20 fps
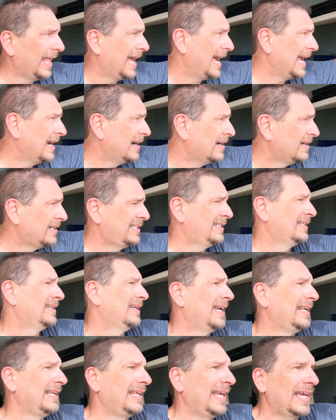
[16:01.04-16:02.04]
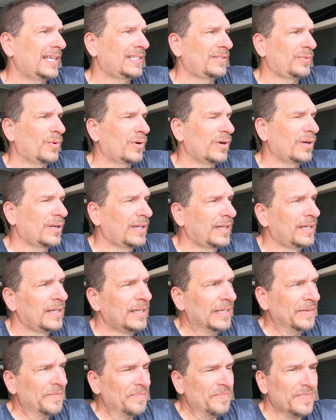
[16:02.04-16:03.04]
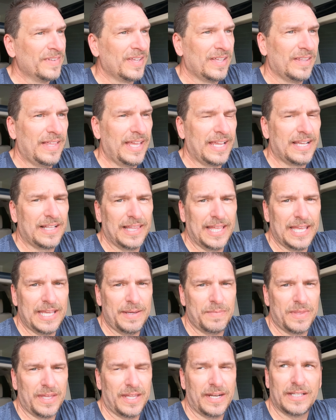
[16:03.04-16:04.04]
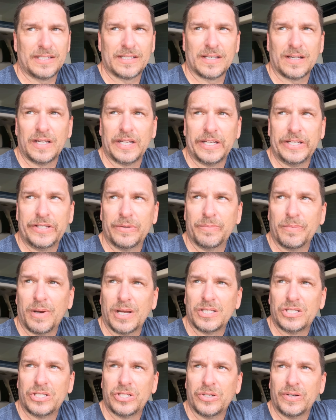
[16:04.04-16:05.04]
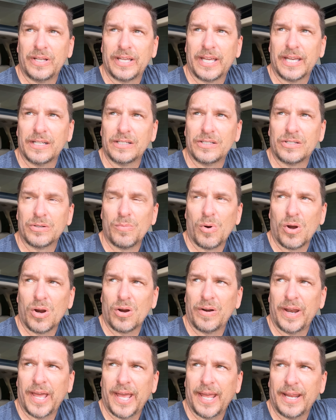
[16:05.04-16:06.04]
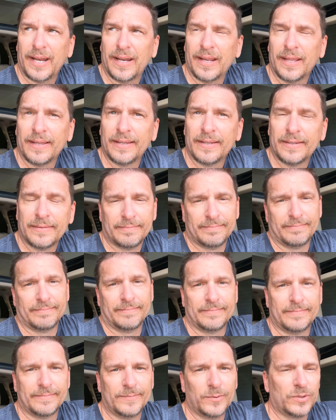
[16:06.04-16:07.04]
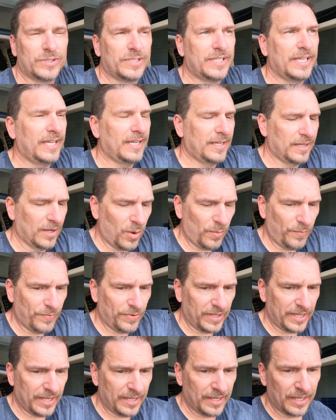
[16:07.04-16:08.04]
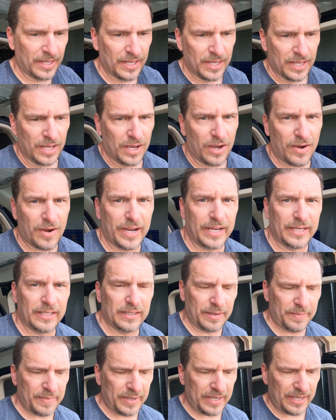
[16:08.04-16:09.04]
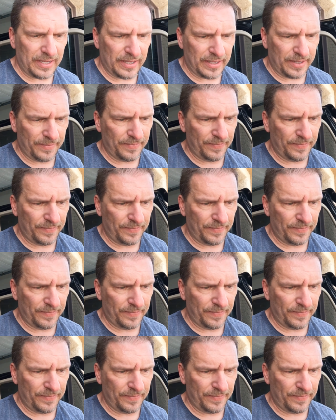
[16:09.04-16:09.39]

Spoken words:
liars and guesswork, they claim that it's going to monsoon again tomorrow night. We'll see, hopefully. All right, let me